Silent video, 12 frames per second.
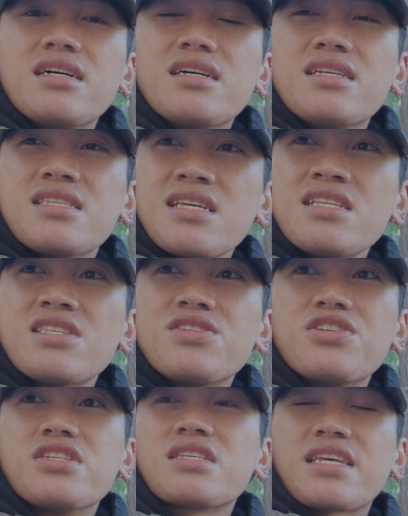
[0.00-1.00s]
it's nice to
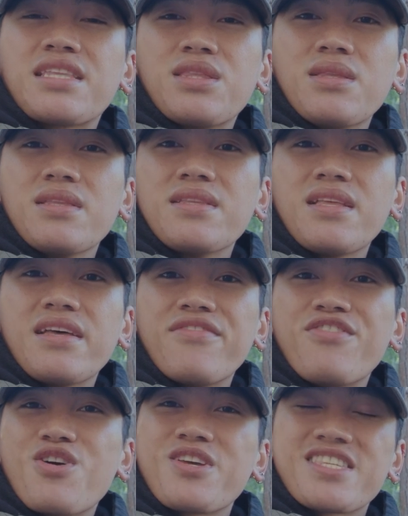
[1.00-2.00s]
just like
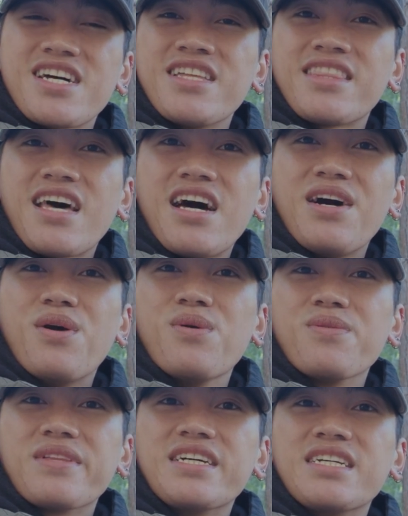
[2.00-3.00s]
focus on that
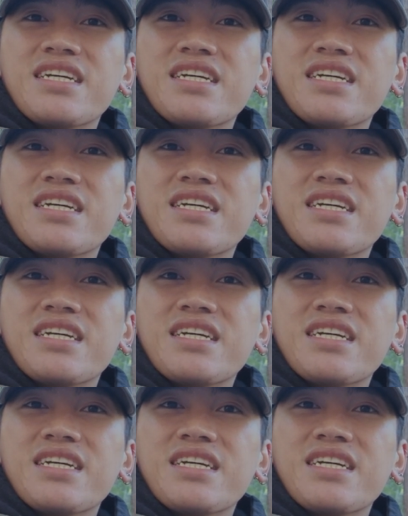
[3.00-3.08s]
only.